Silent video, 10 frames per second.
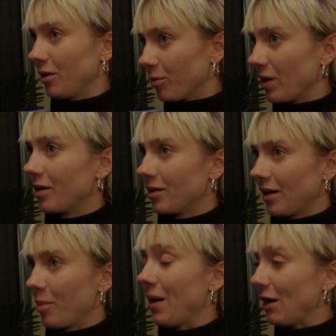were
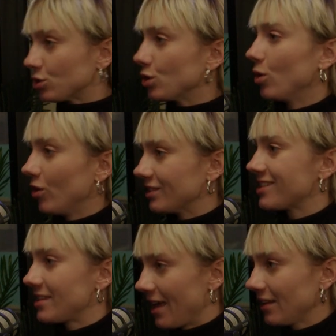about to go on the
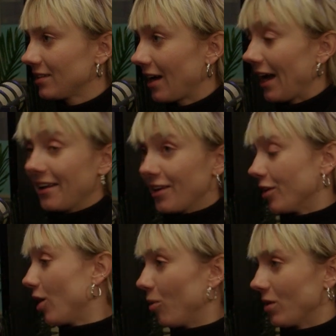set, I didn't
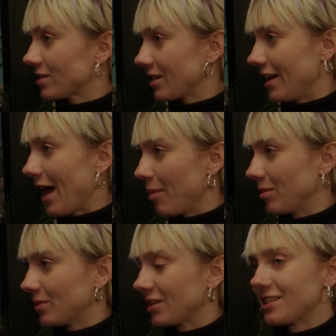know what's going to
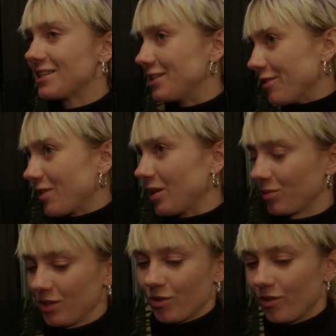happen, because it's different
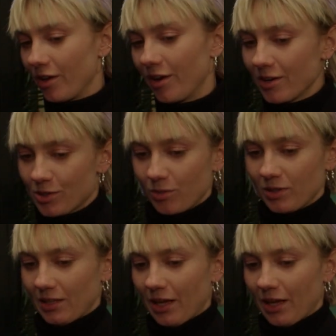when you rehearse only